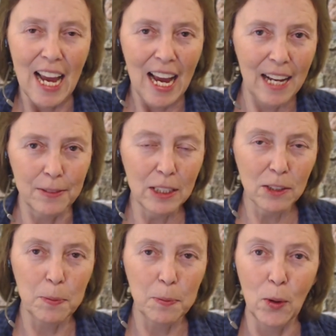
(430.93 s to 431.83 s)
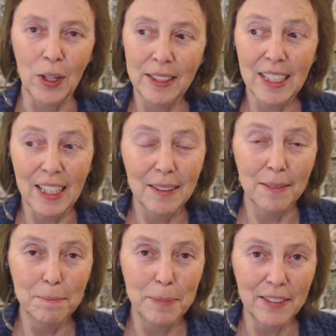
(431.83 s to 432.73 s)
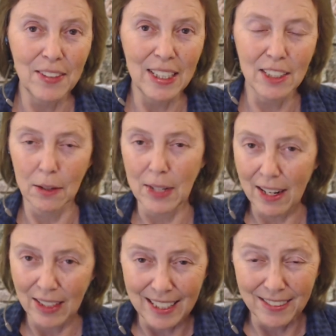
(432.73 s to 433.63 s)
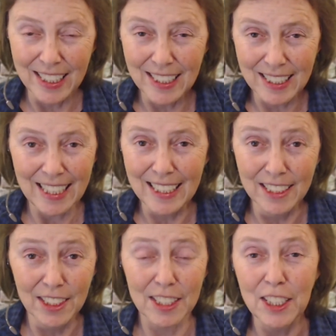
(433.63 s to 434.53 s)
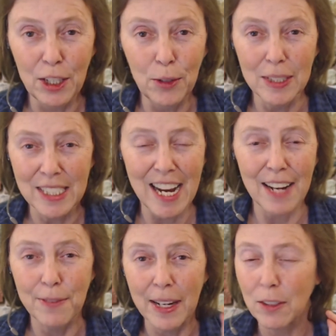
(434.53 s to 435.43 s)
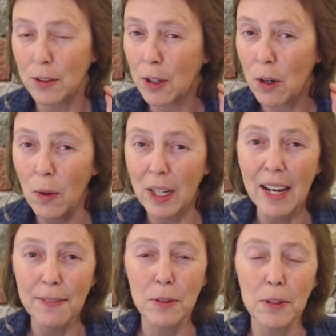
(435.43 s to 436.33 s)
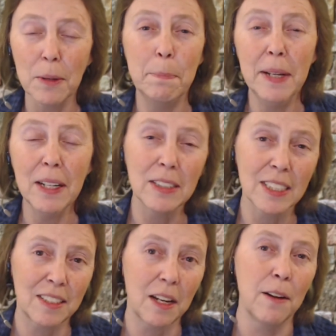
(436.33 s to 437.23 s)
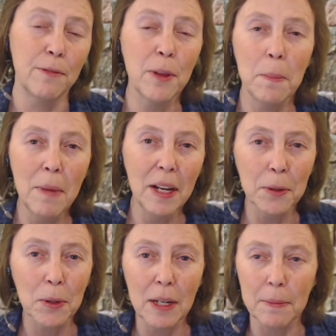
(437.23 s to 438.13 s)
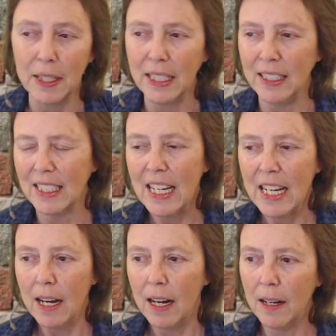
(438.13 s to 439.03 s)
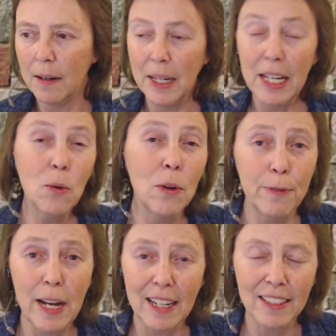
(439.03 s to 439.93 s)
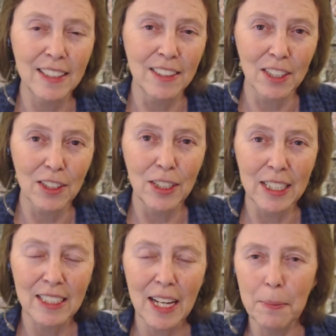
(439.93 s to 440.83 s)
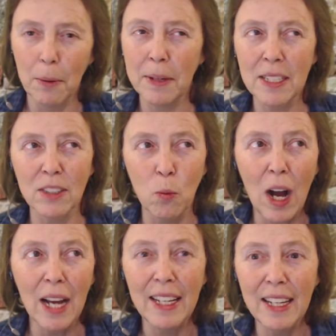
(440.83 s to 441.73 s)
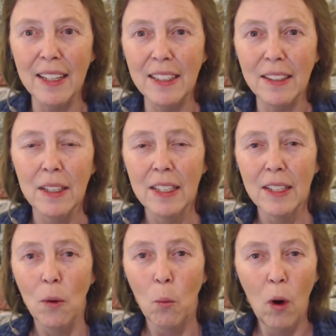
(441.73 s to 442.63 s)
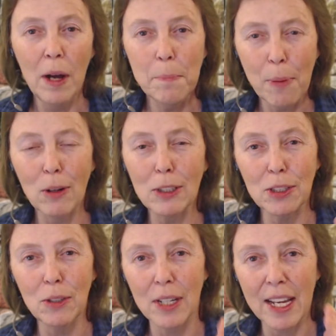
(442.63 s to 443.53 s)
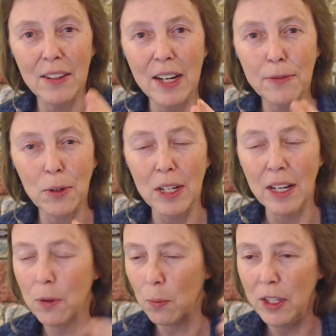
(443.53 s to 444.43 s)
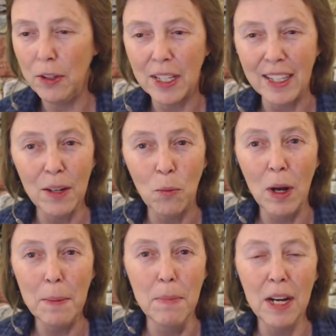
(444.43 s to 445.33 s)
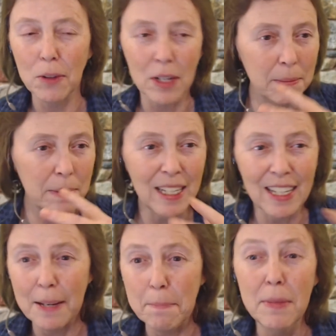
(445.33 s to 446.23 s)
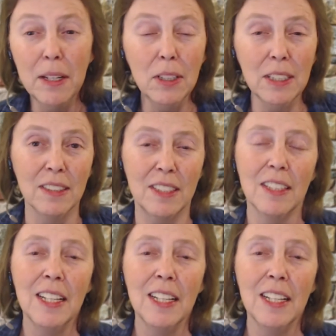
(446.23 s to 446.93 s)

at this point, big things go down. And this is the new attack vector. They're going after the big stuff, the mother companies. Equifax is a good example, because why hit one personal account after another when you can hit one mother company and get millions